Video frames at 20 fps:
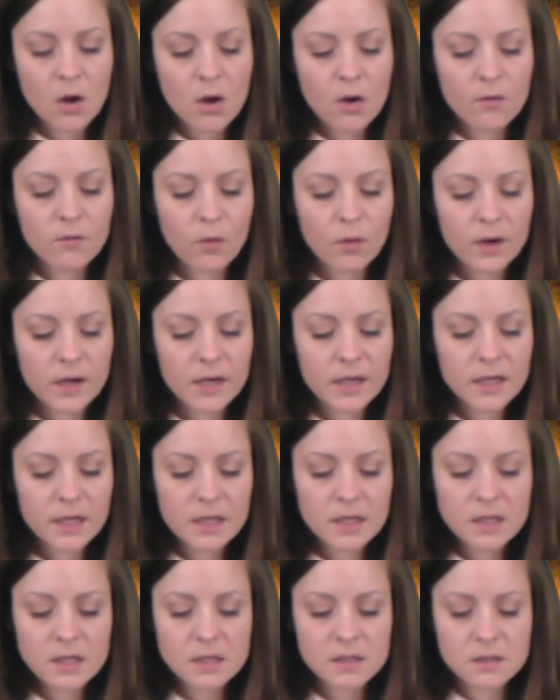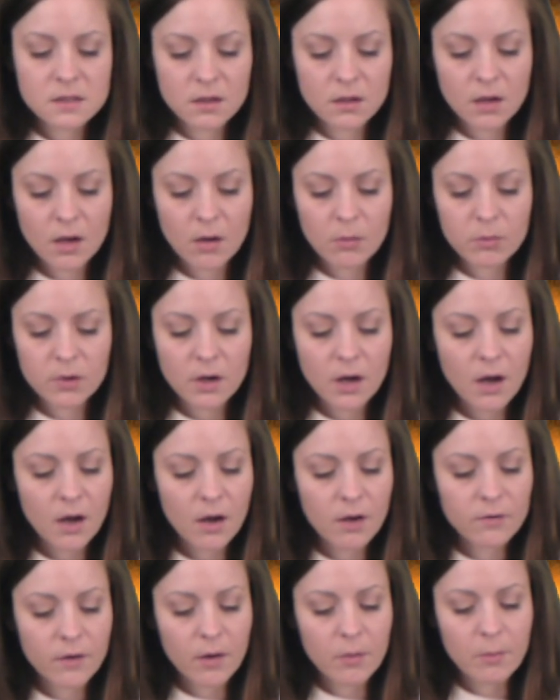for it is the number
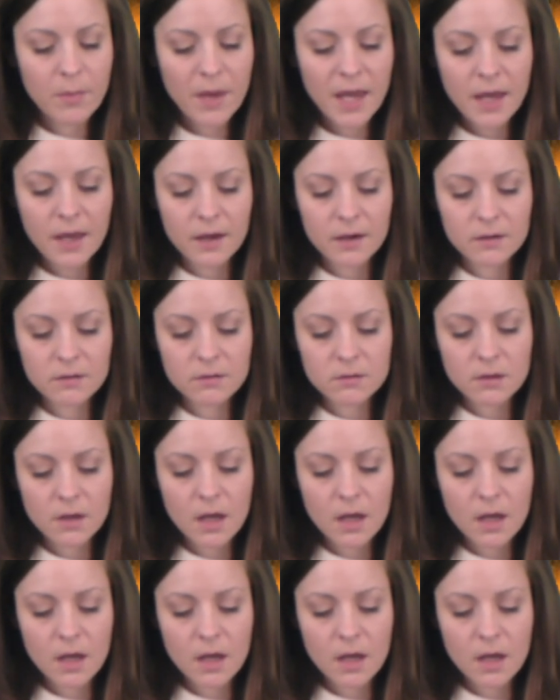of a man,